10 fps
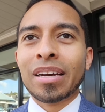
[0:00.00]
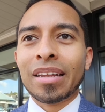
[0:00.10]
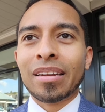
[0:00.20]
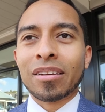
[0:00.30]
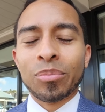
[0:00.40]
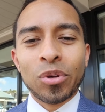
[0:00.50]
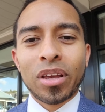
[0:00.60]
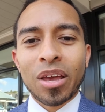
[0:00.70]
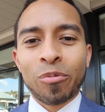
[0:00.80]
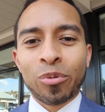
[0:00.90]
I need to
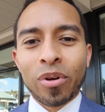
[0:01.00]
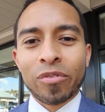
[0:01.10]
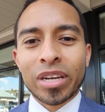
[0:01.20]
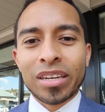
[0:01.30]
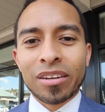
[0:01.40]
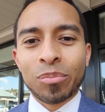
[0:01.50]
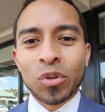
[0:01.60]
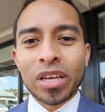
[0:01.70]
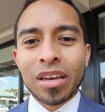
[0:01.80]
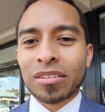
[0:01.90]
communicate with whoever I need to
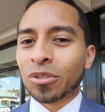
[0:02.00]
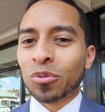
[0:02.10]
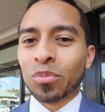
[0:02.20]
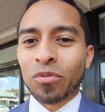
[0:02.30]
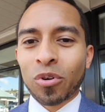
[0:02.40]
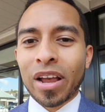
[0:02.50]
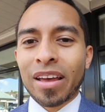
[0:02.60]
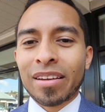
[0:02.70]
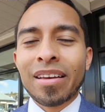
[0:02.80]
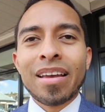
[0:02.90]
communicate to
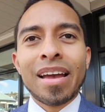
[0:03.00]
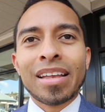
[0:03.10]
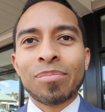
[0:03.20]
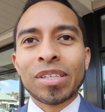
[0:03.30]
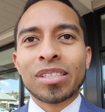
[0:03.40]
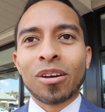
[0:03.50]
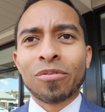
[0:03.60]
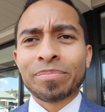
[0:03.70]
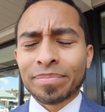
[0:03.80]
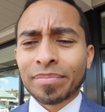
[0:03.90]
beforehand and give myself